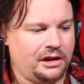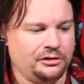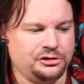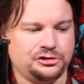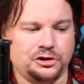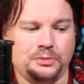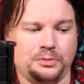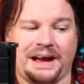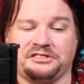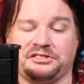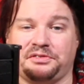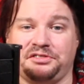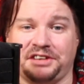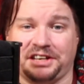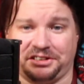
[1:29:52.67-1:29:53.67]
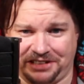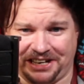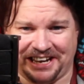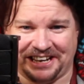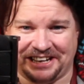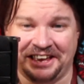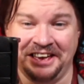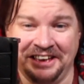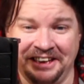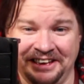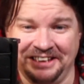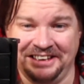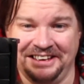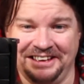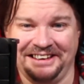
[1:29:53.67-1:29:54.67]
2 packs of 16.
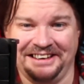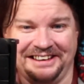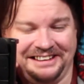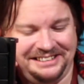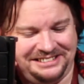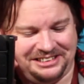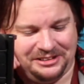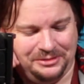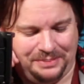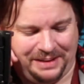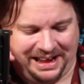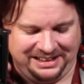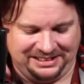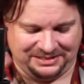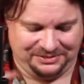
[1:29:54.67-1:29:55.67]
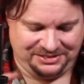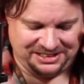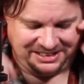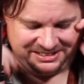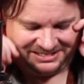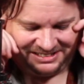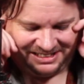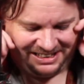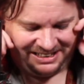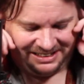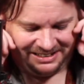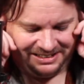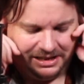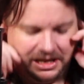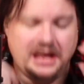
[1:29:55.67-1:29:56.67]
2 packs of 16.
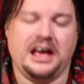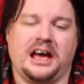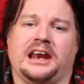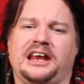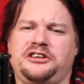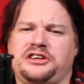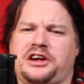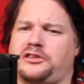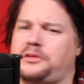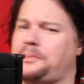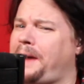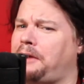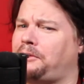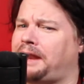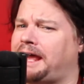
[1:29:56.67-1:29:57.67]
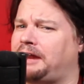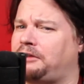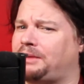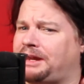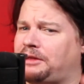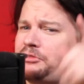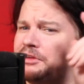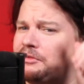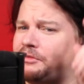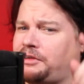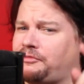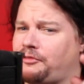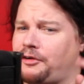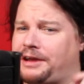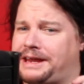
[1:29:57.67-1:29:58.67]
Unless you go to Poundland where they'll sell you
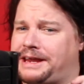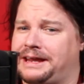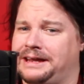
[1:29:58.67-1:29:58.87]
free.